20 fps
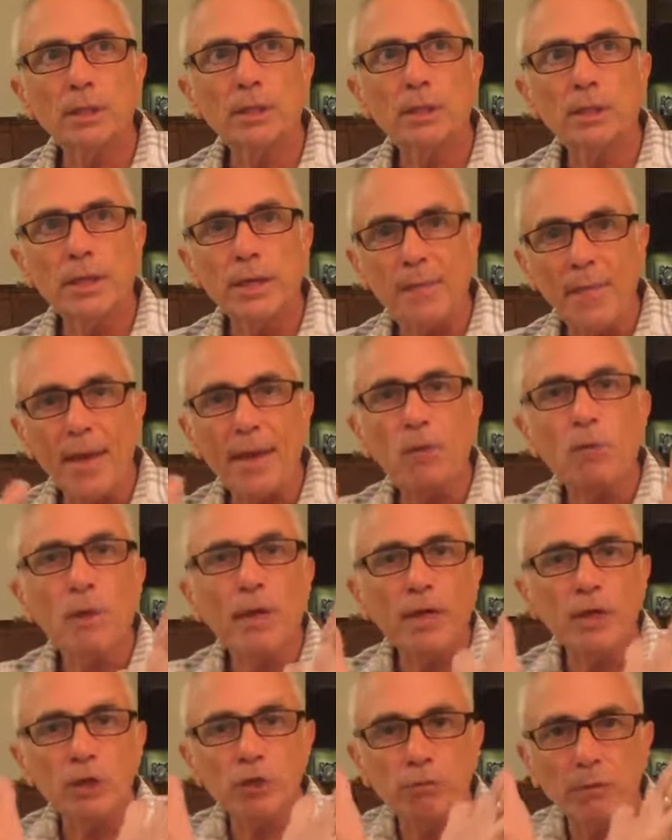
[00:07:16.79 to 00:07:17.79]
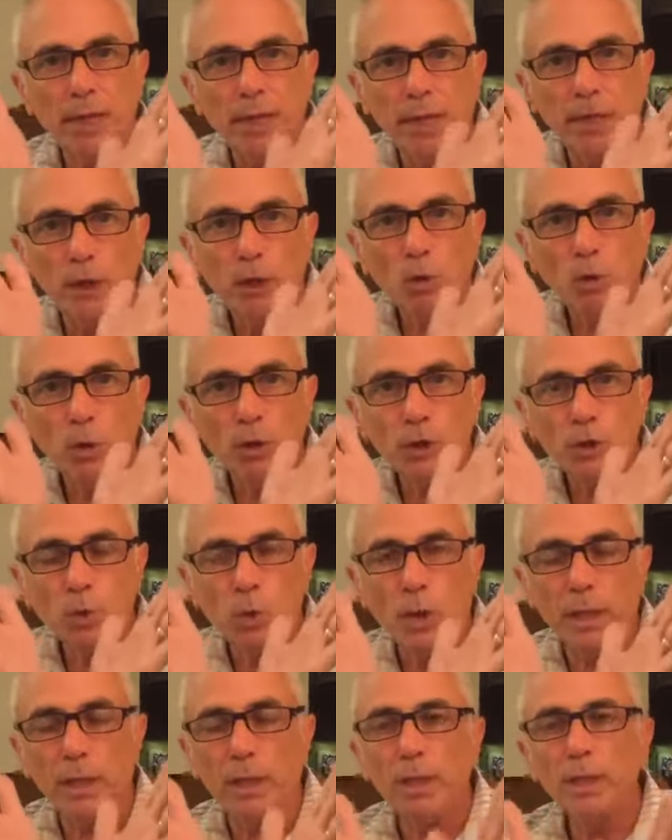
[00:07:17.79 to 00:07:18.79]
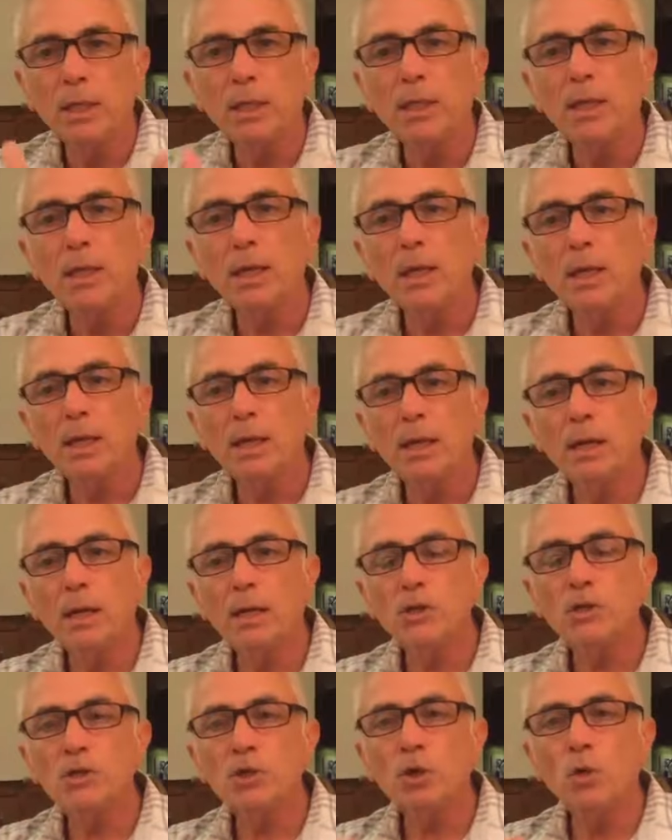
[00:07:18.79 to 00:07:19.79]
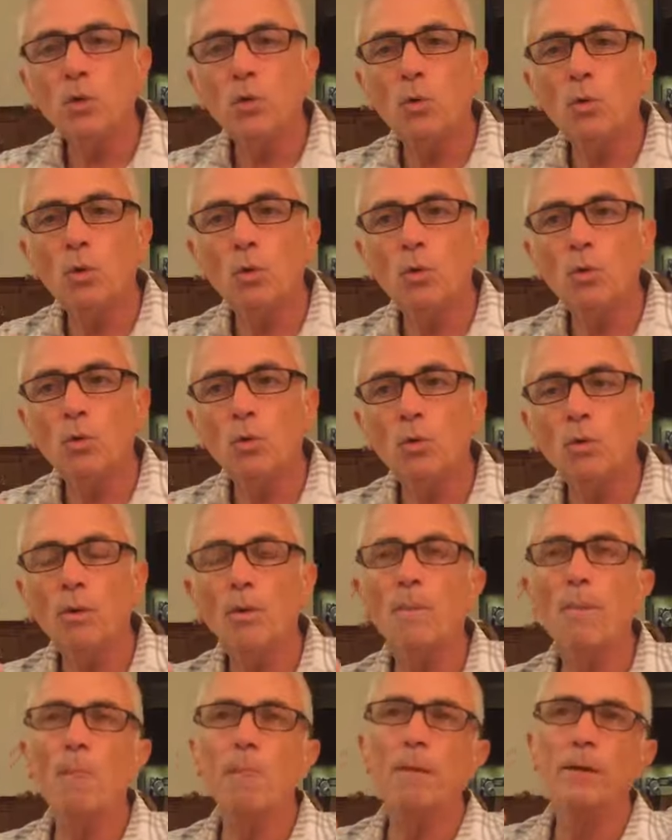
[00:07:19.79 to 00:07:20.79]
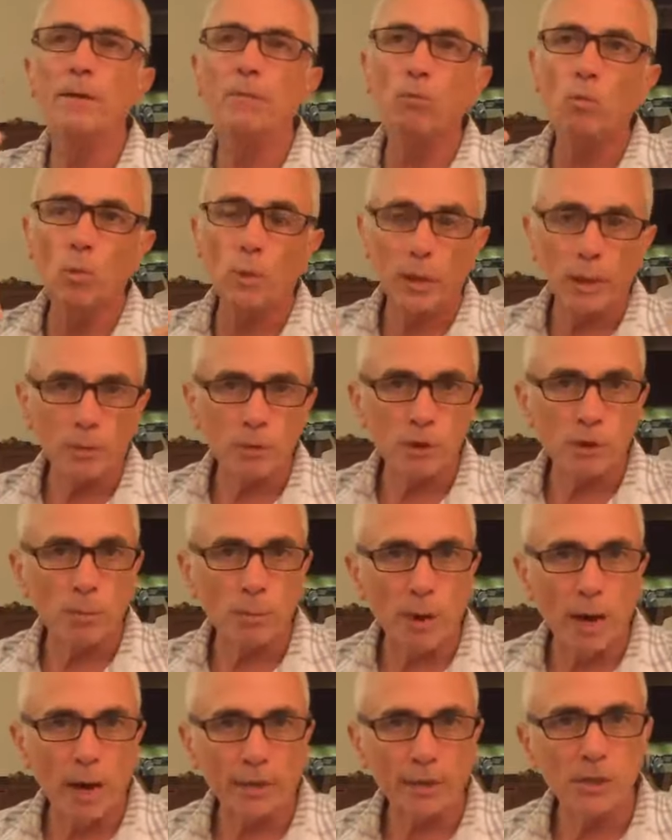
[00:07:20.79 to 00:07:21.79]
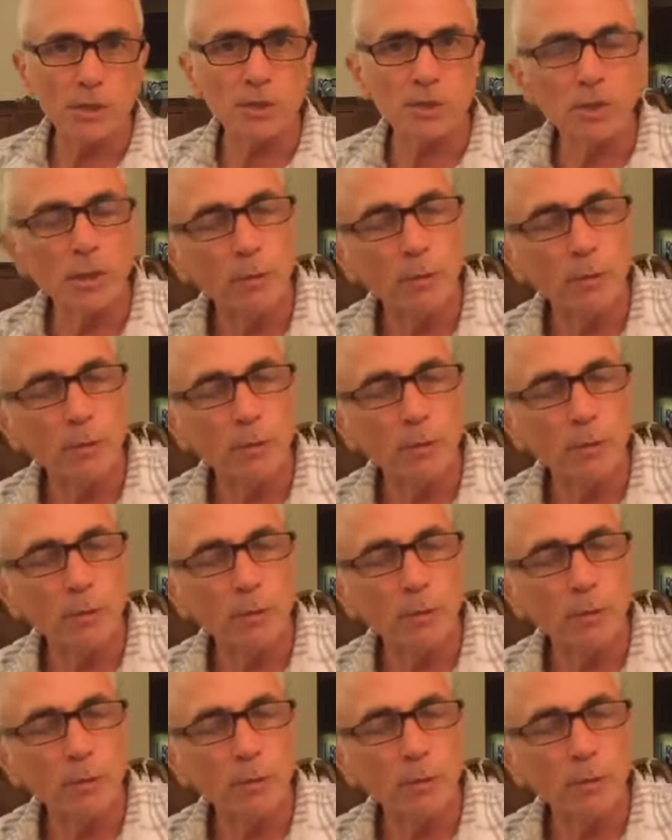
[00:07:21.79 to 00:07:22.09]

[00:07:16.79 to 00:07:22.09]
in that range of 80 to 120. So when I was in practice,